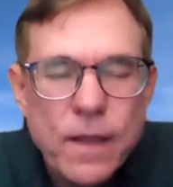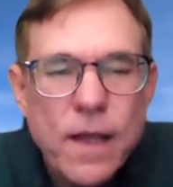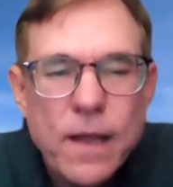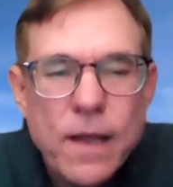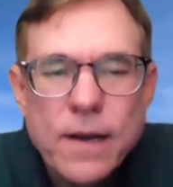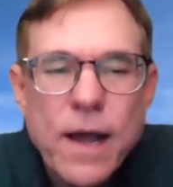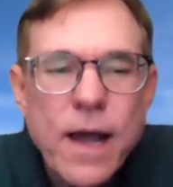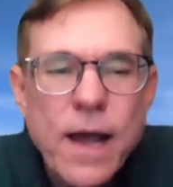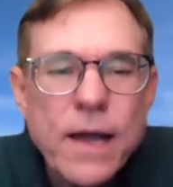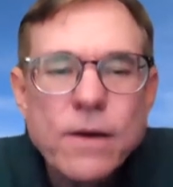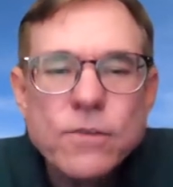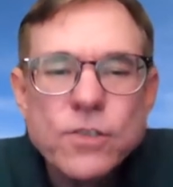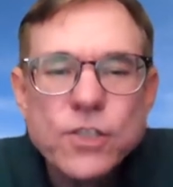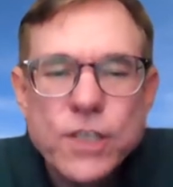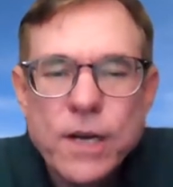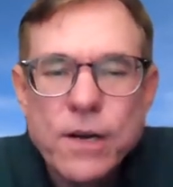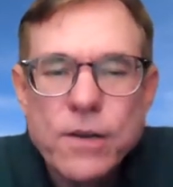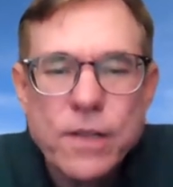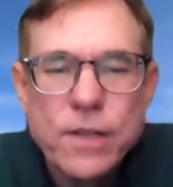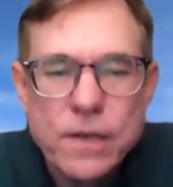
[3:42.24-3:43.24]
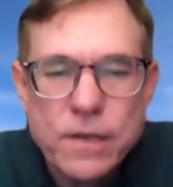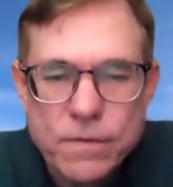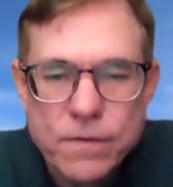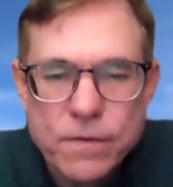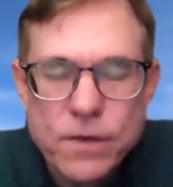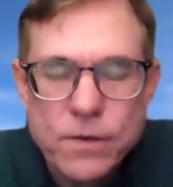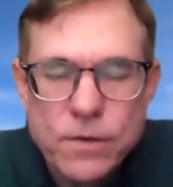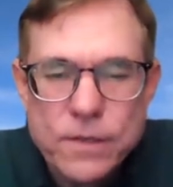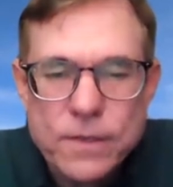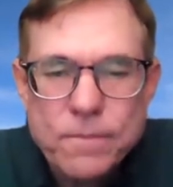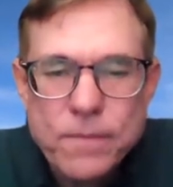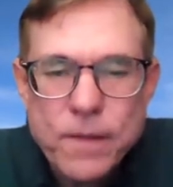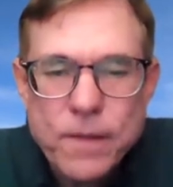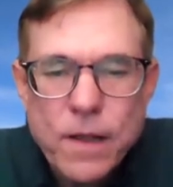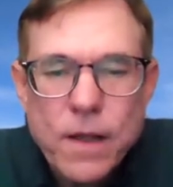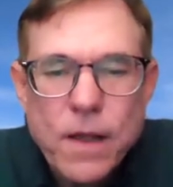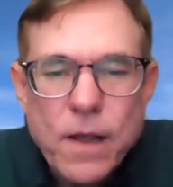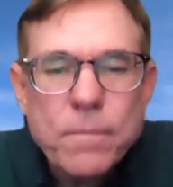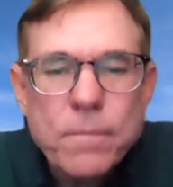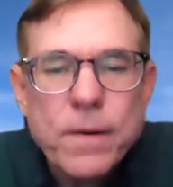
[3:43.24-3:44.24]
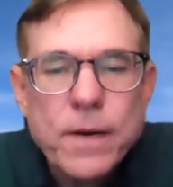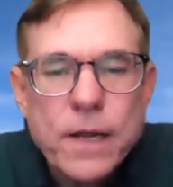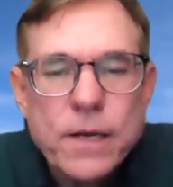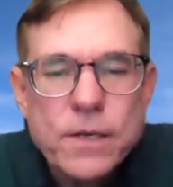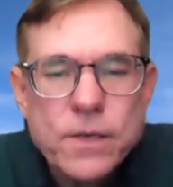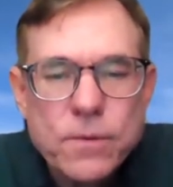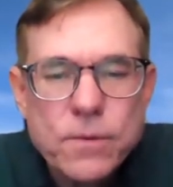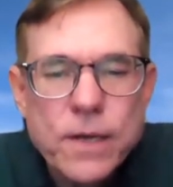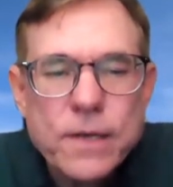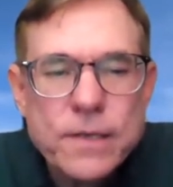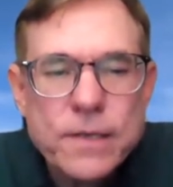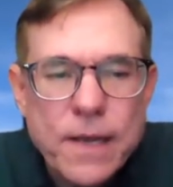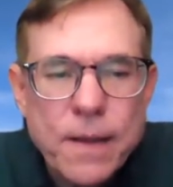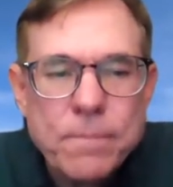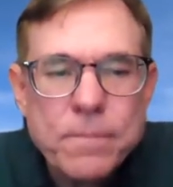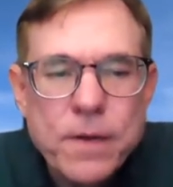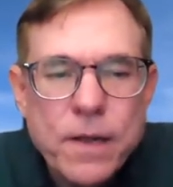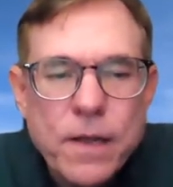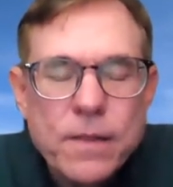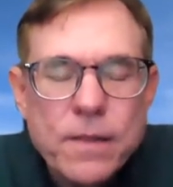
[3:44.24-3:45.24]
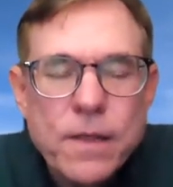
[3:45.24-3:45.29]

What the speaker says: Now, I don't share these views, but I do accept